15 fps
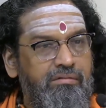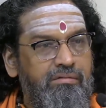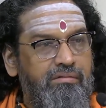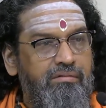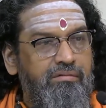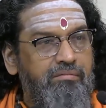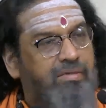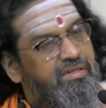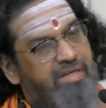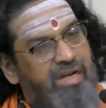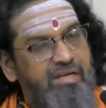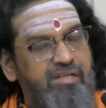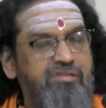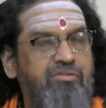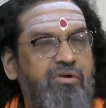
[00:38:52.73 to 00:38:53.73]
My child
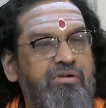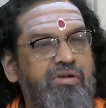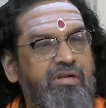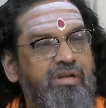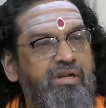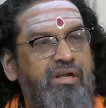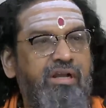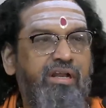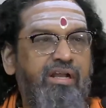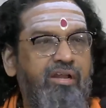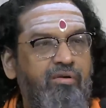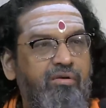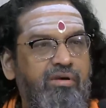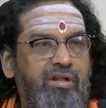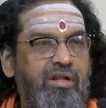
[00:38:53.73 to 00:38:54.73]
is not eating and I
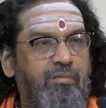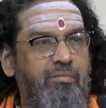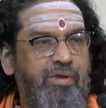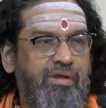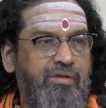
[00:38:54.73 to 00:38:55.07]
cannot come here.